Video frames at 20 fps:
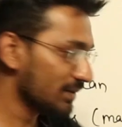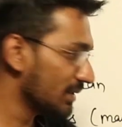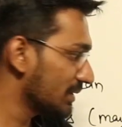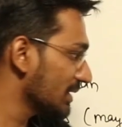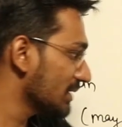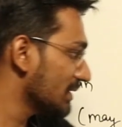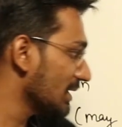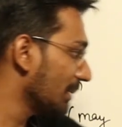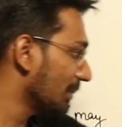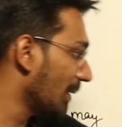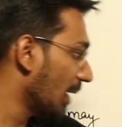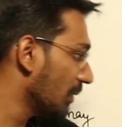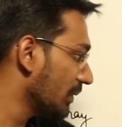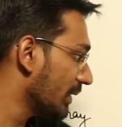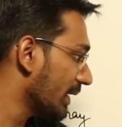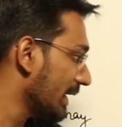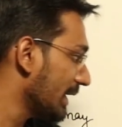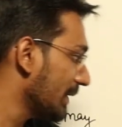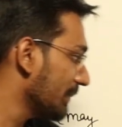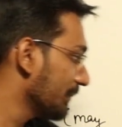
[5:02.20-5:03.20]
This is the
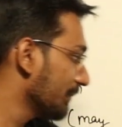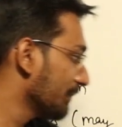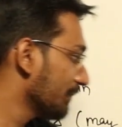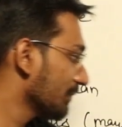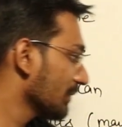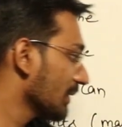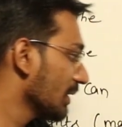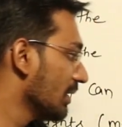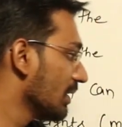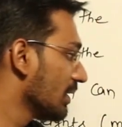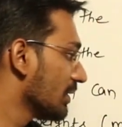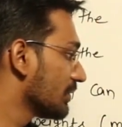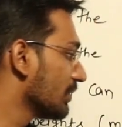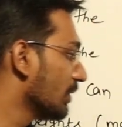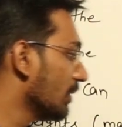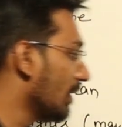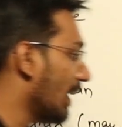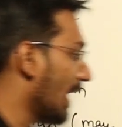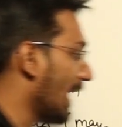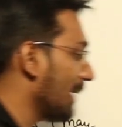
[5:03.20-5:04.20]
boundary.
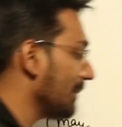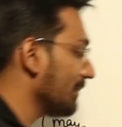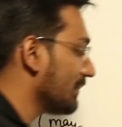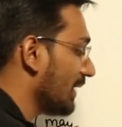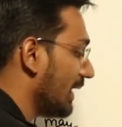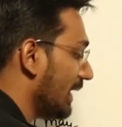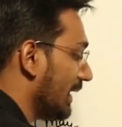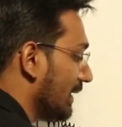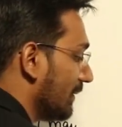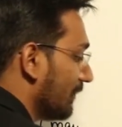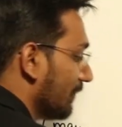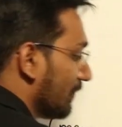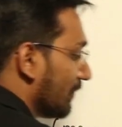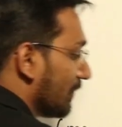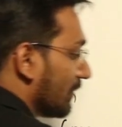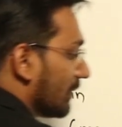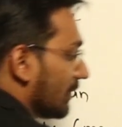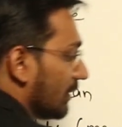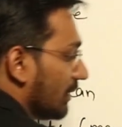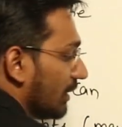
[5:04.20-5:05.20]
So I am saying
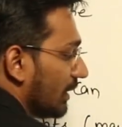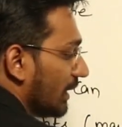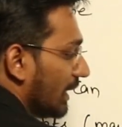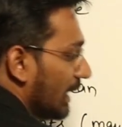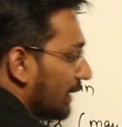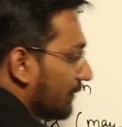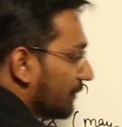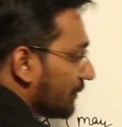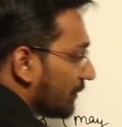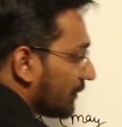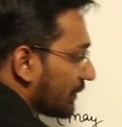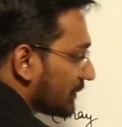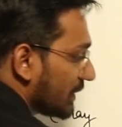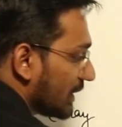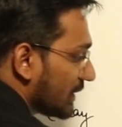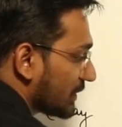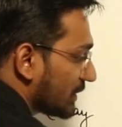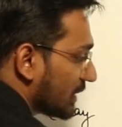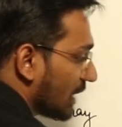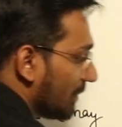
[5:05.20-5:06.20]
if
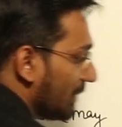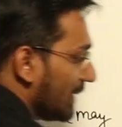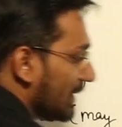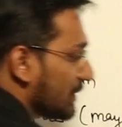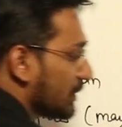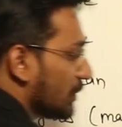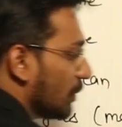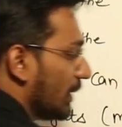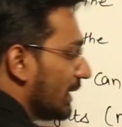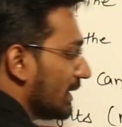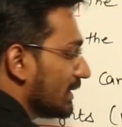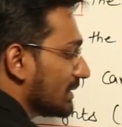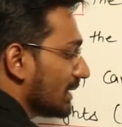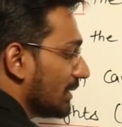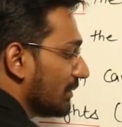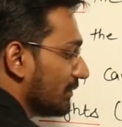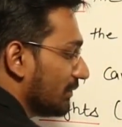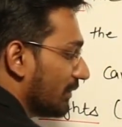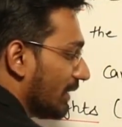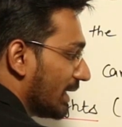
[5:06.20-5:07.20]
system is doing
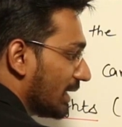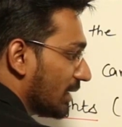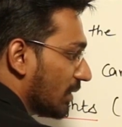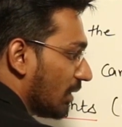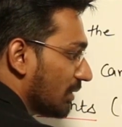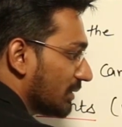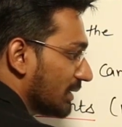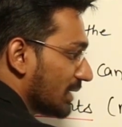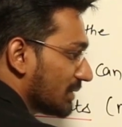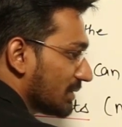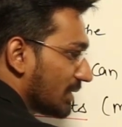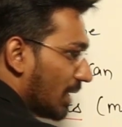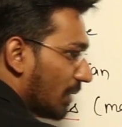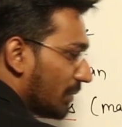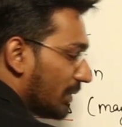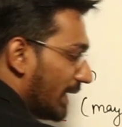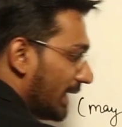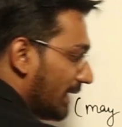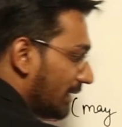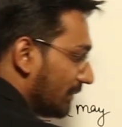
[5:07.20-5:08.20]
some work on the
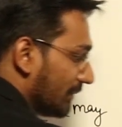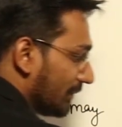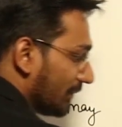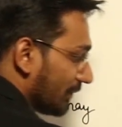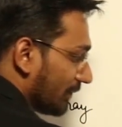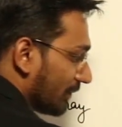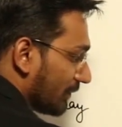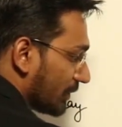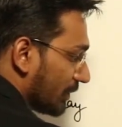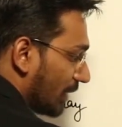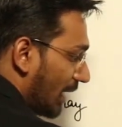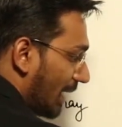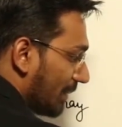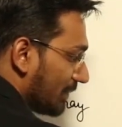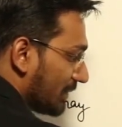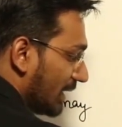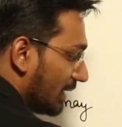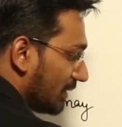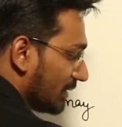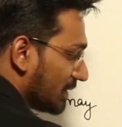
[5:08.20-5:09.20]
surrounding, so I am
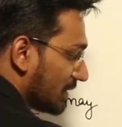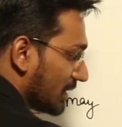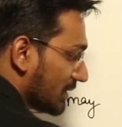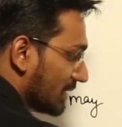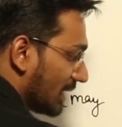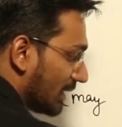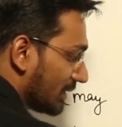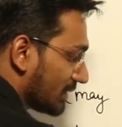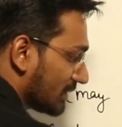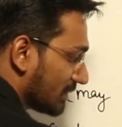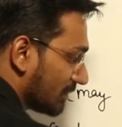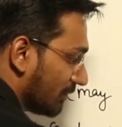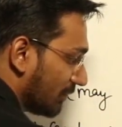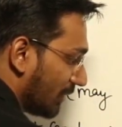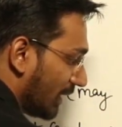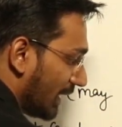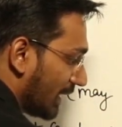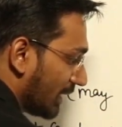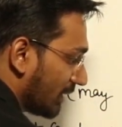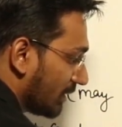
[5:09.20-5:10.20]
saying this is the
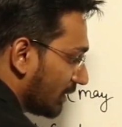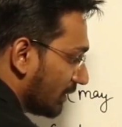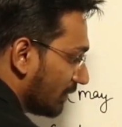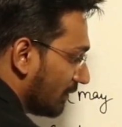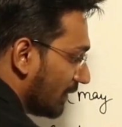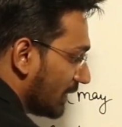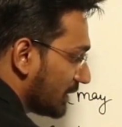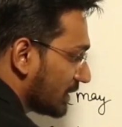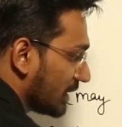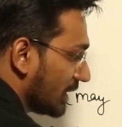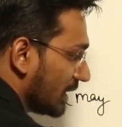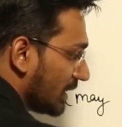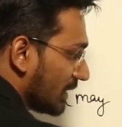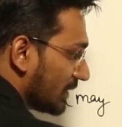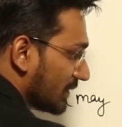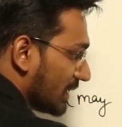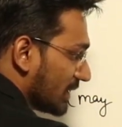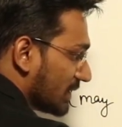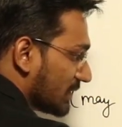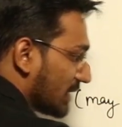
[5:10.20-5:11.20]
work which
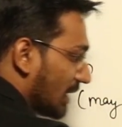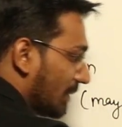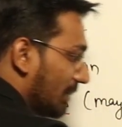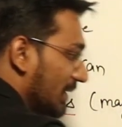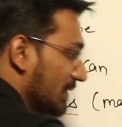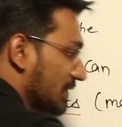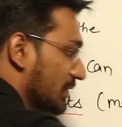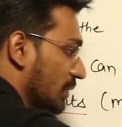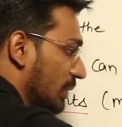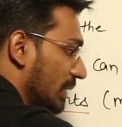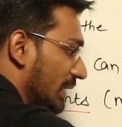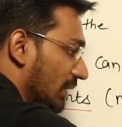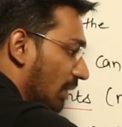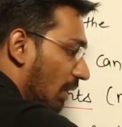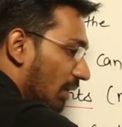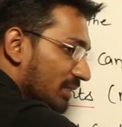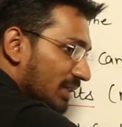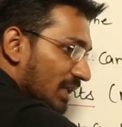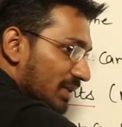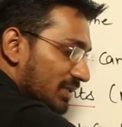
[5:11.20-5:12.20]
system is doing
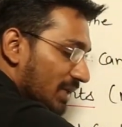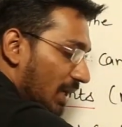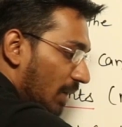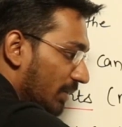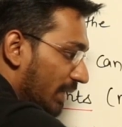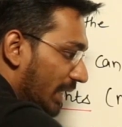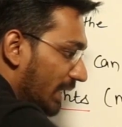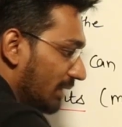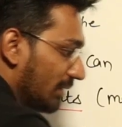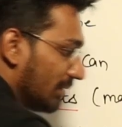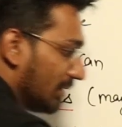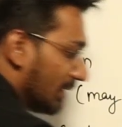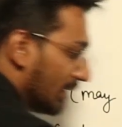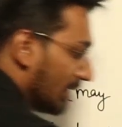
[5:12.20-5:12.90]
on the surrounding,